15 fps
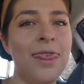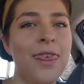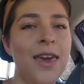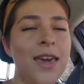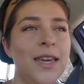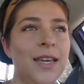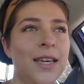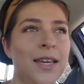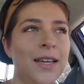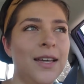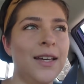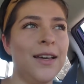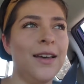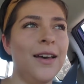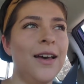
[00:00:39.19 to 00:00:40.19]
Thank
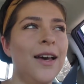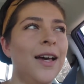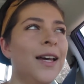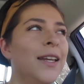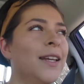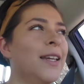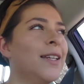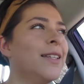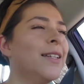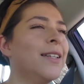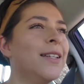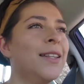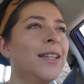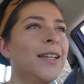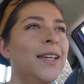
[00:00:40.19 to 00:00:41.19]
God it
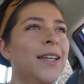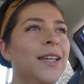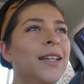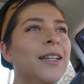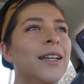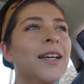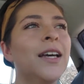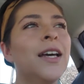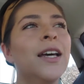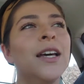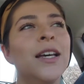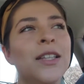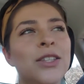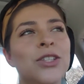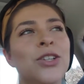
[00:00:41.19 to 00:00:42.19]
didn't like
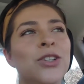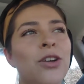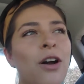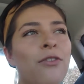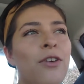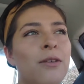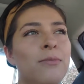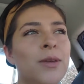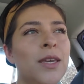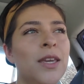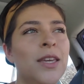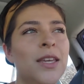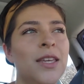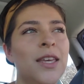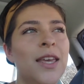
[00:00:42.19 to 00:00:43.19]
turn off on
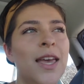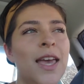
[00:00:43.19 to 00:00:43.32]
me.